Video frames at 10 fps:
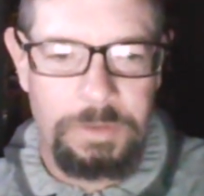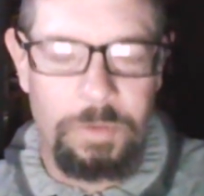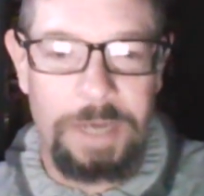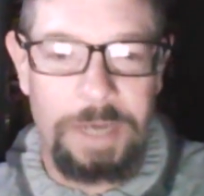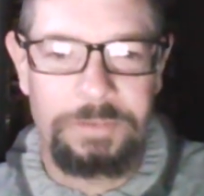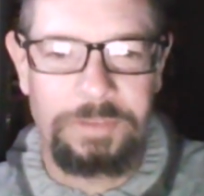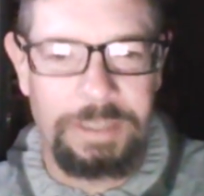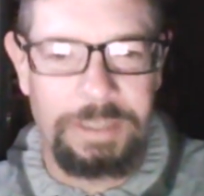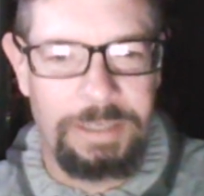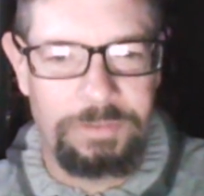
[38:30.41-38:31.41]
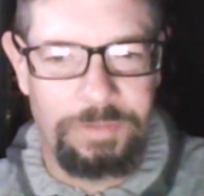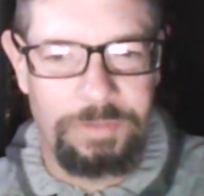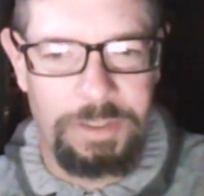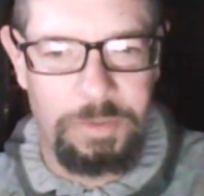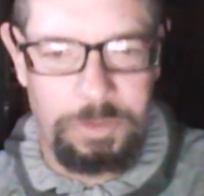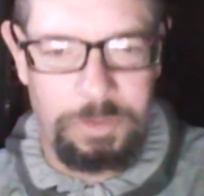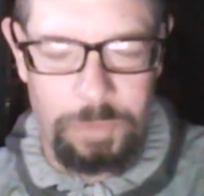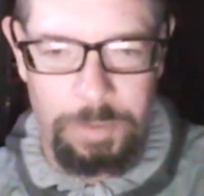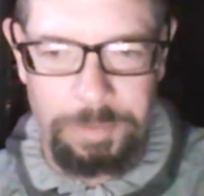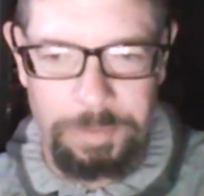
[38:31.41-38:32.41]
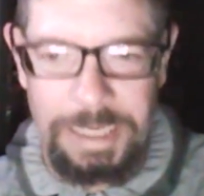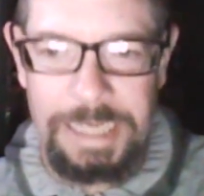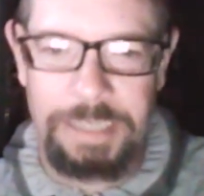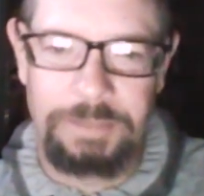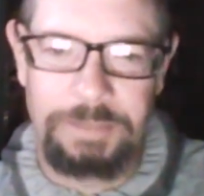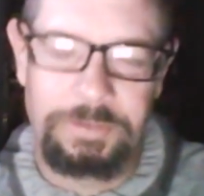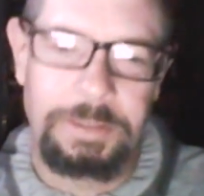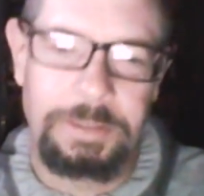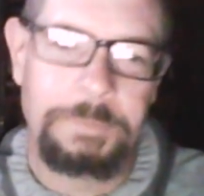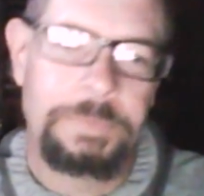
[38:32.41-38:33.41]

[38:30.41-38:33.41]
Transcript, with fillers: The reconciliation video, which we were planning, you see.